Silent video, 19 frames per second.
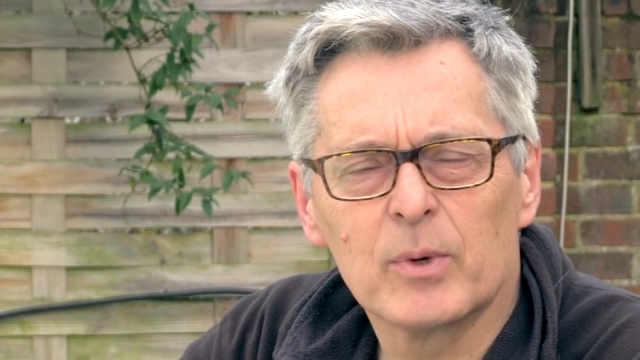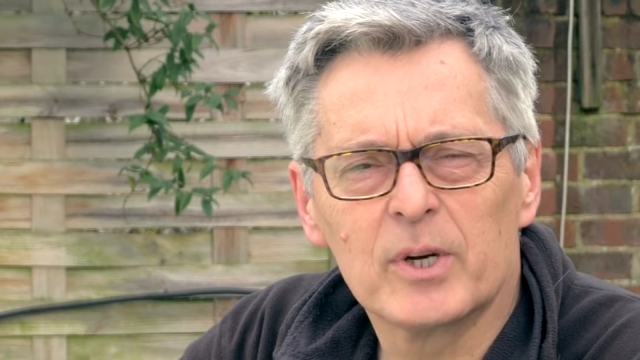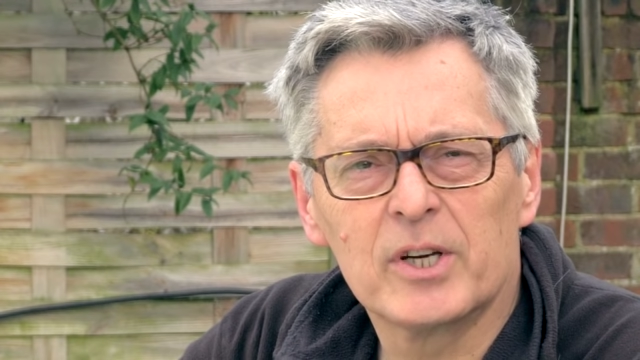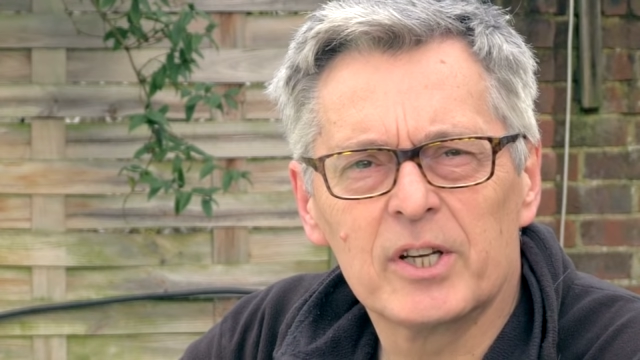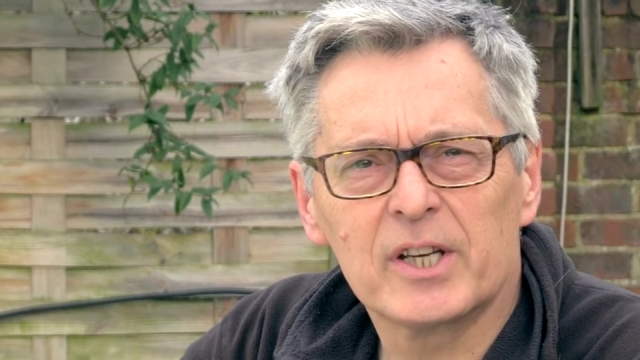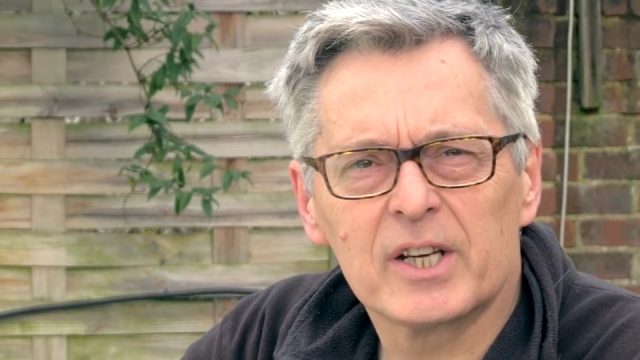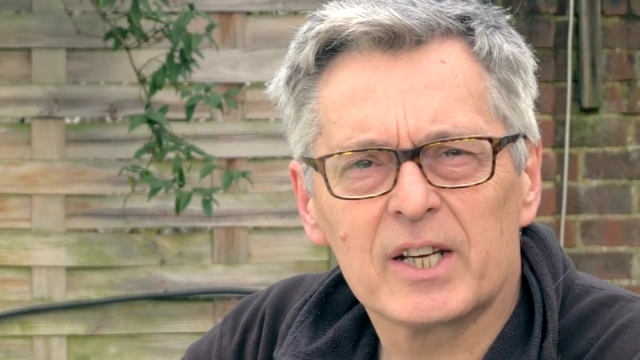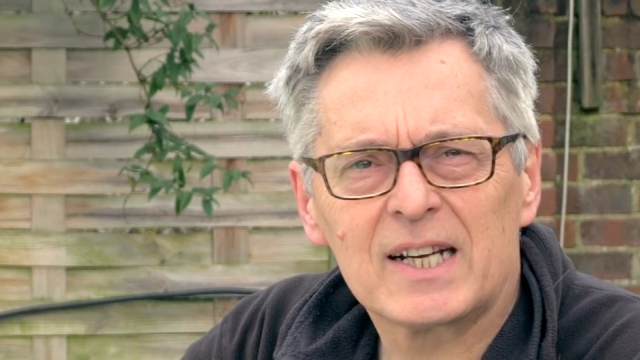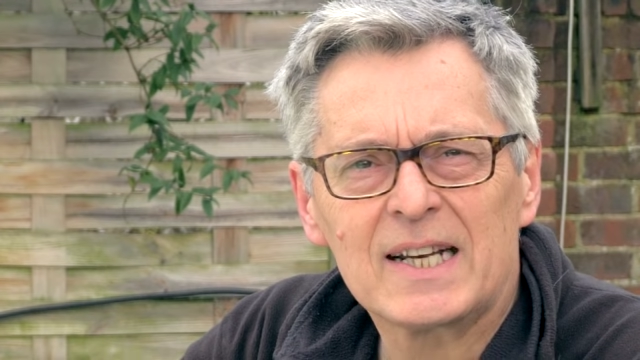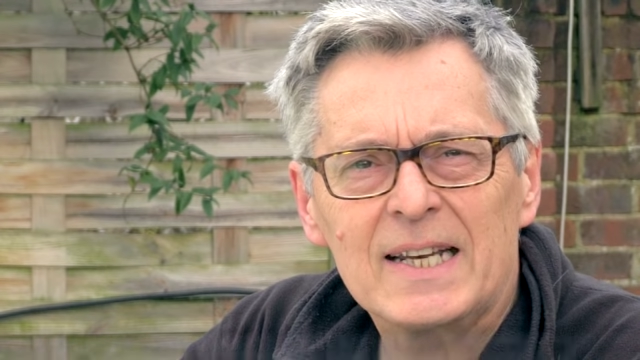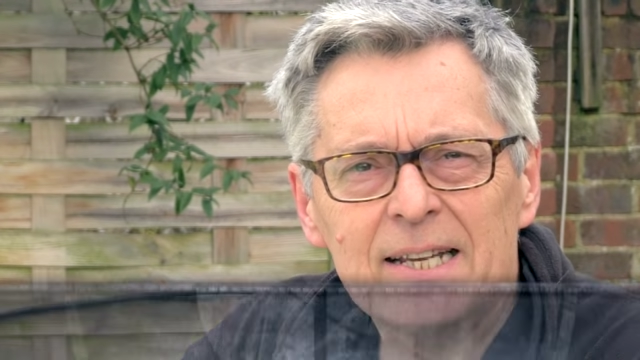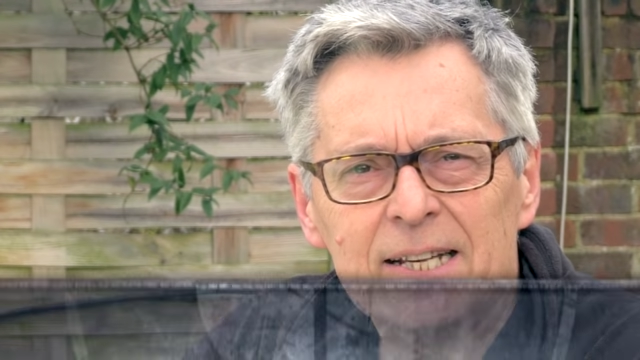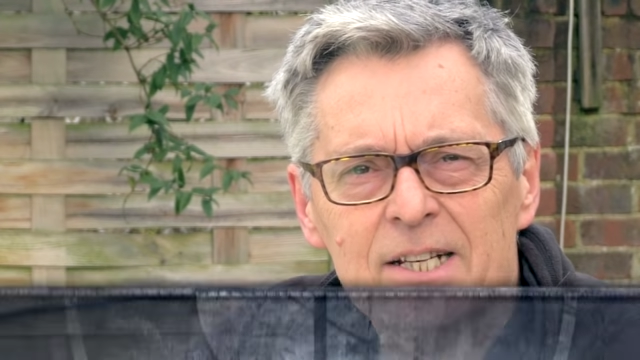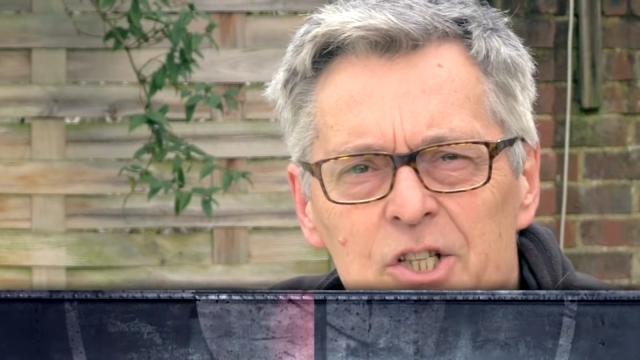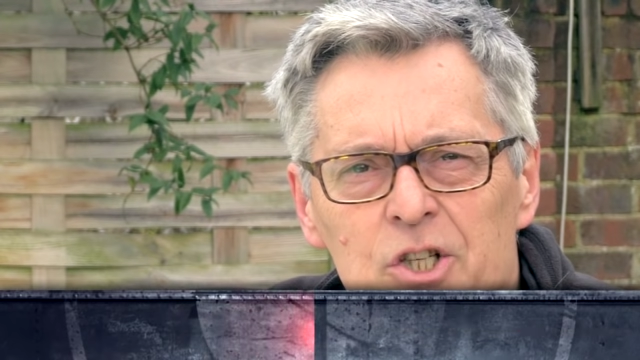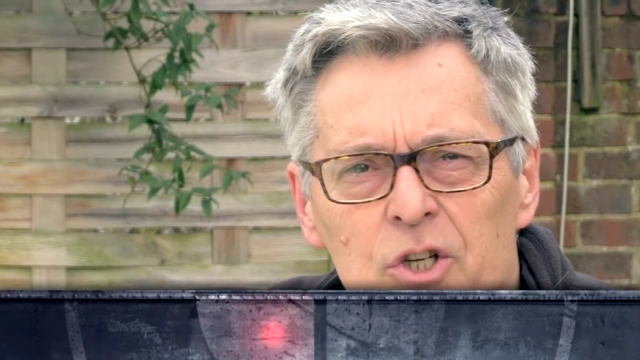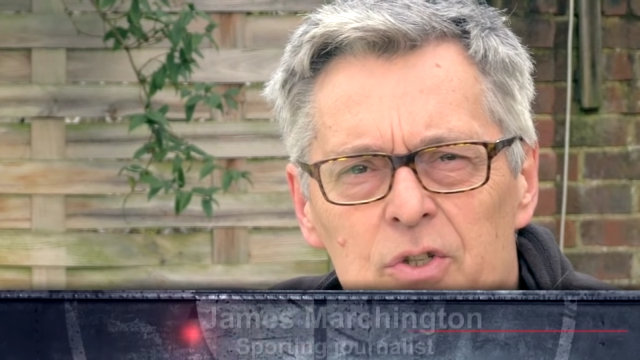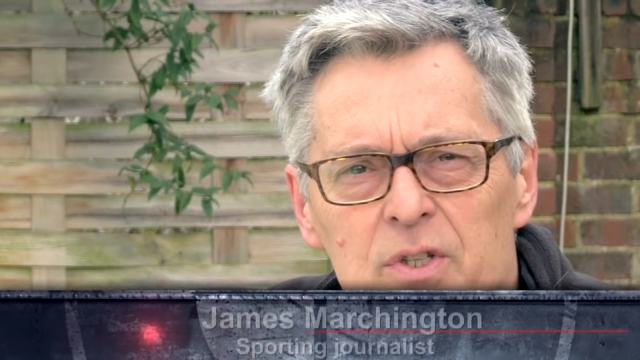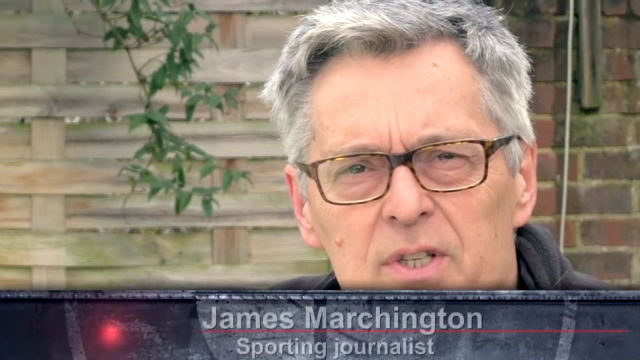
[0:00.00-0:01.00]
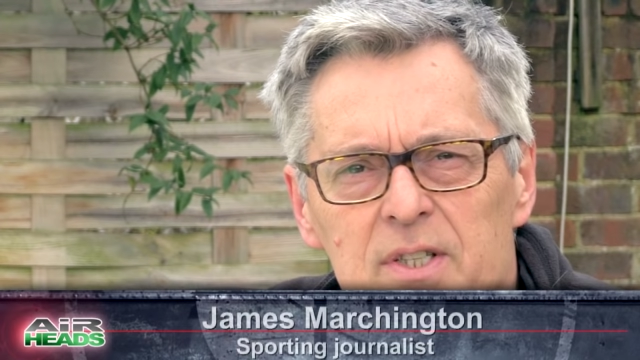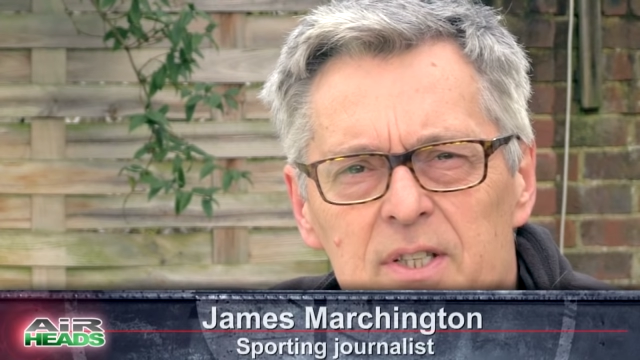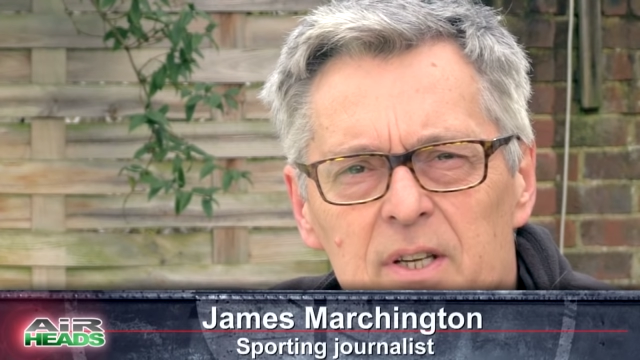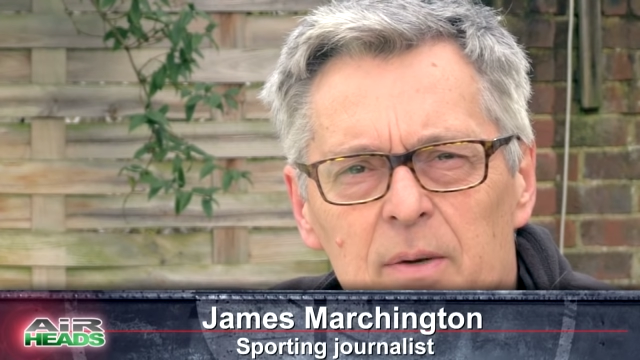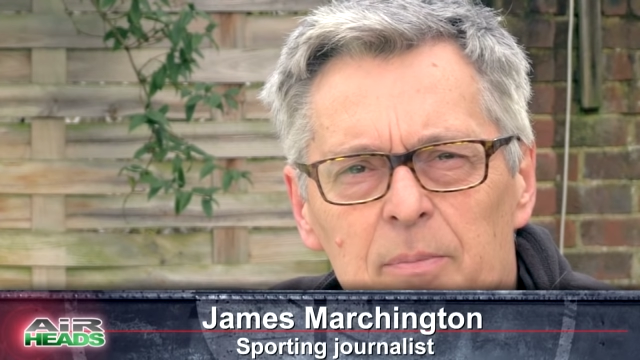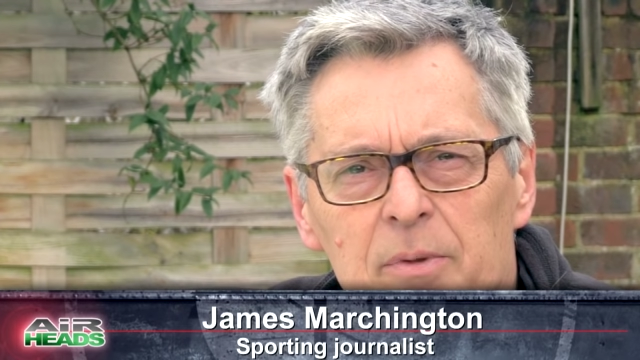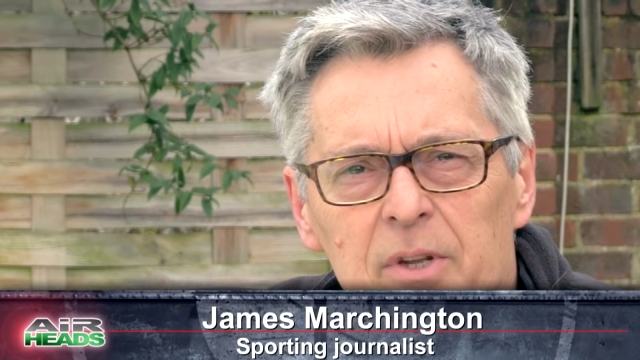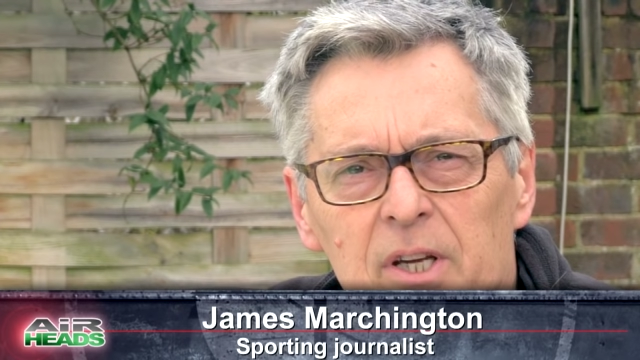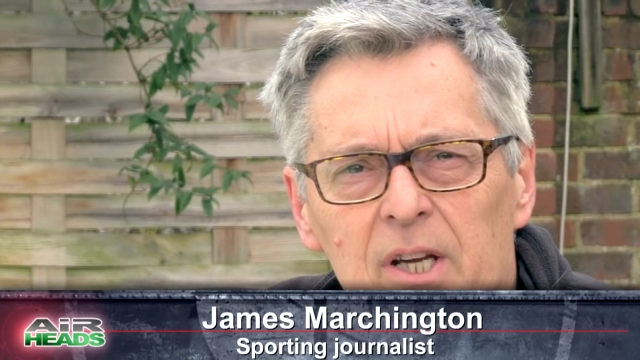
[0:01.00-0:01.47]
when you get a clear shot at
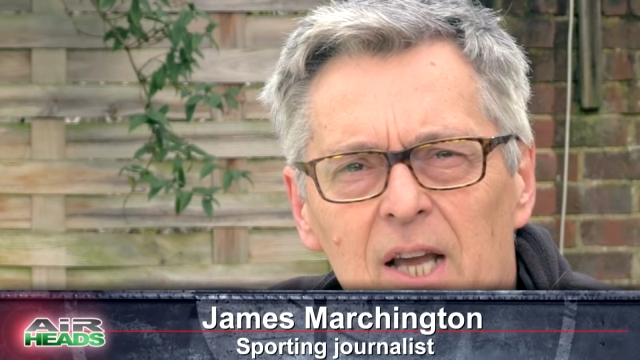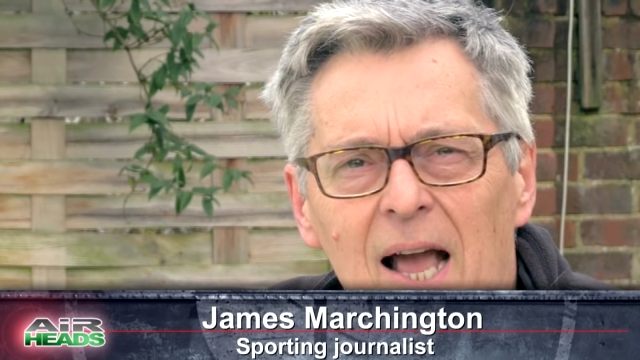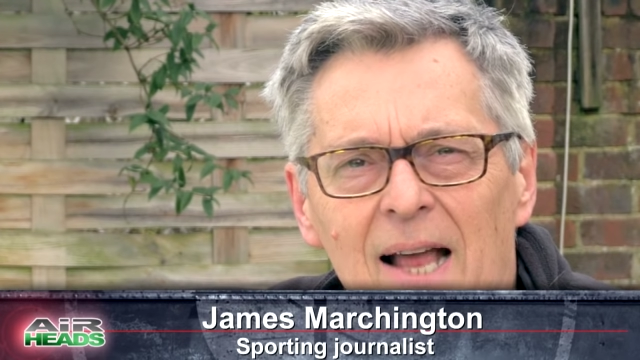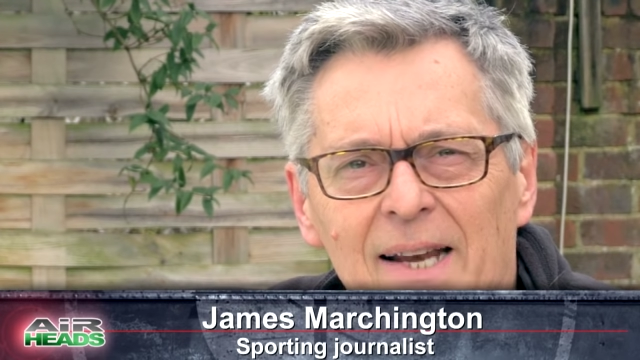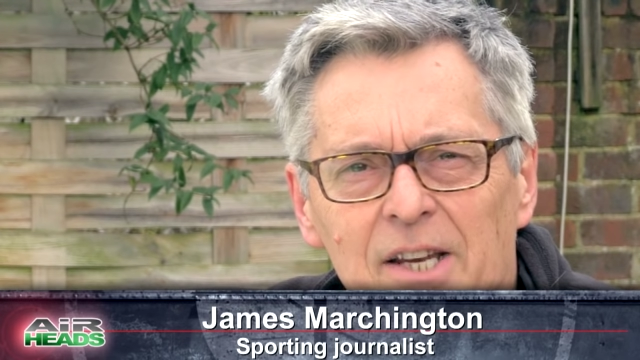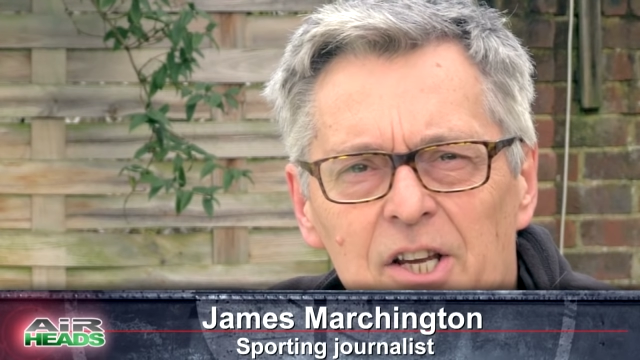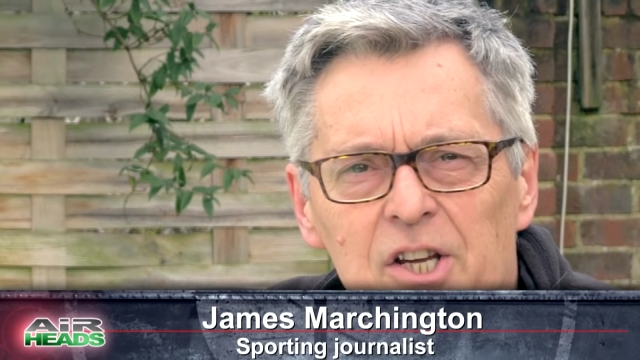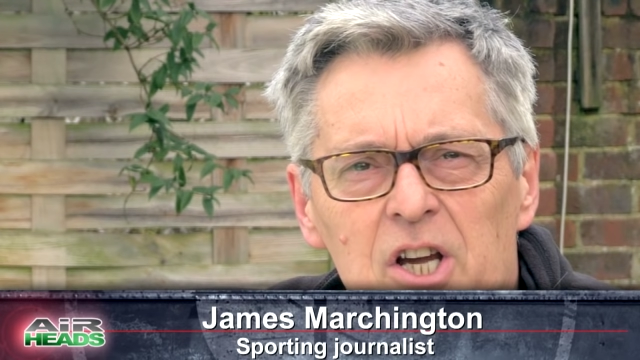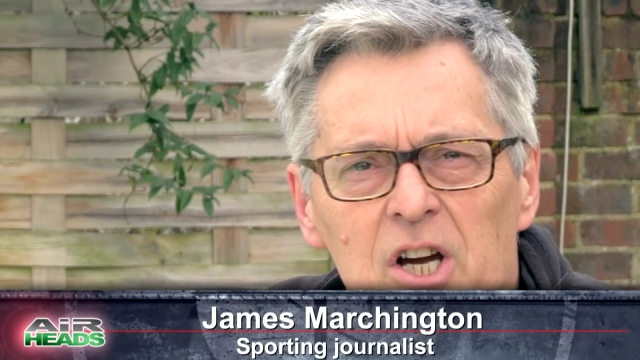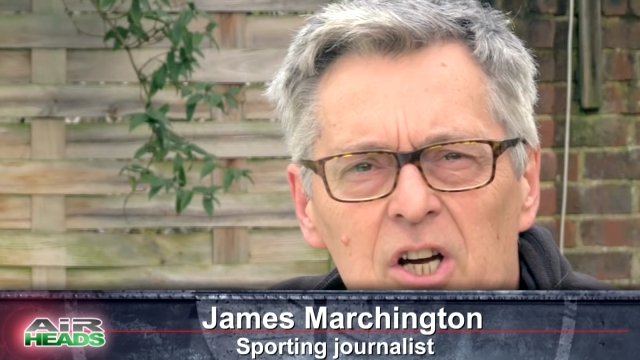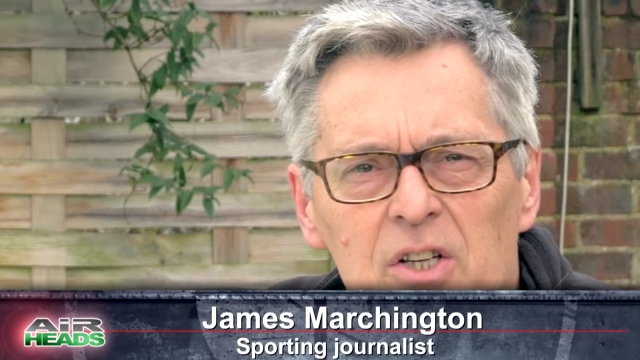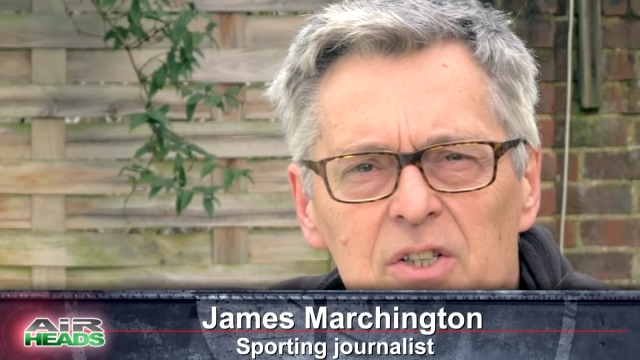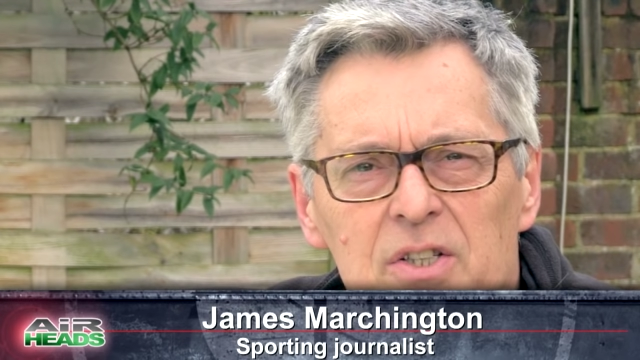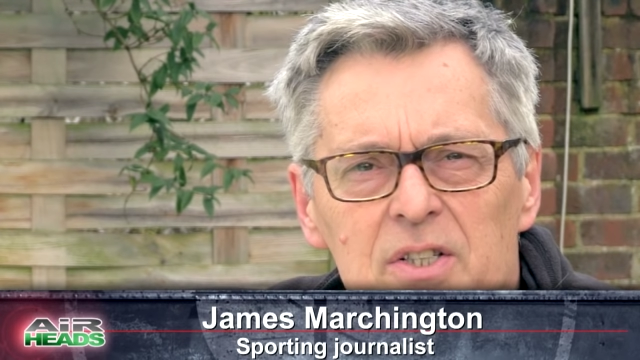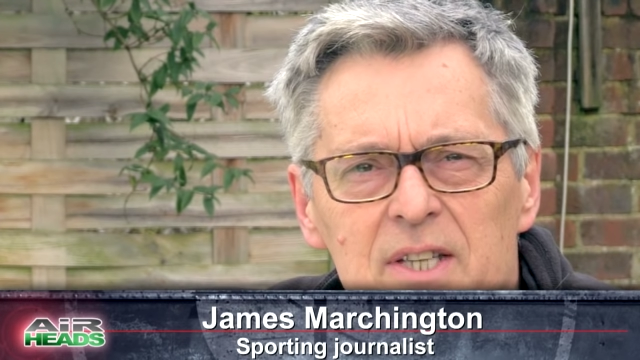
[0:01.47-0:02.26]
something and you can't